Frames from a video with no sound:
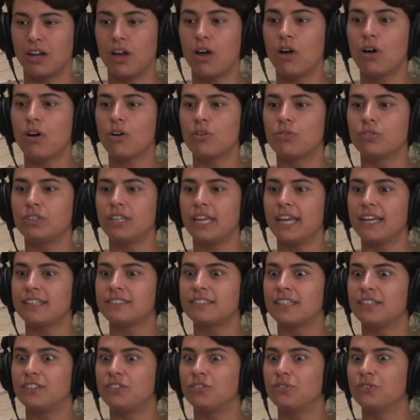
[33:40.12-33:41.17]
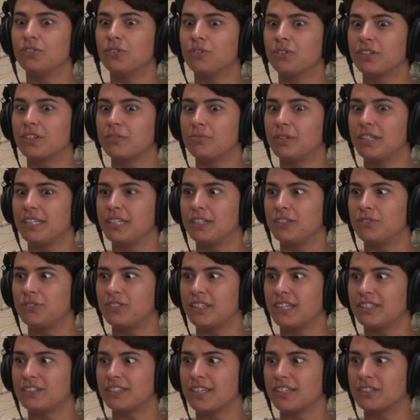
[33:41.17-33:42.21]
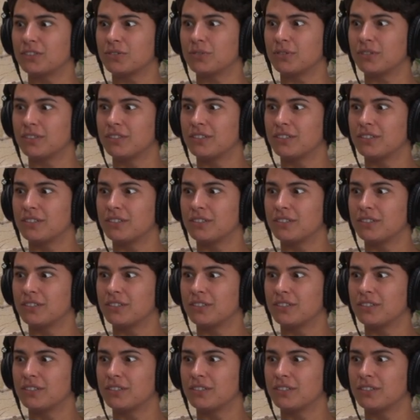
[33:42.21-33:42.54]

Oh yes, I do know a comedian who's asexual.